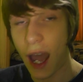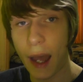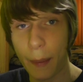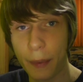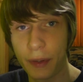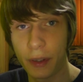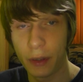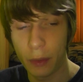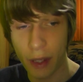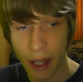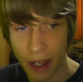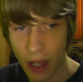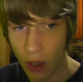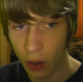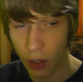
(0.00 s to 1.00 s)
absolute
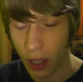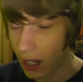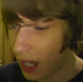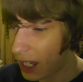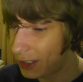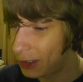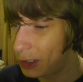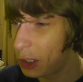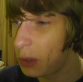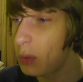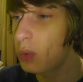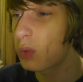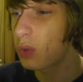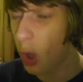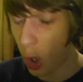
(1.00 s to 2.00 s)
hell, and I
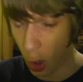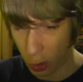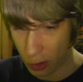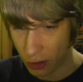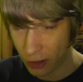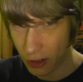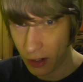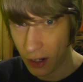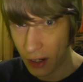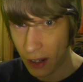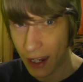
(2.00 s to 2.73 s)
do not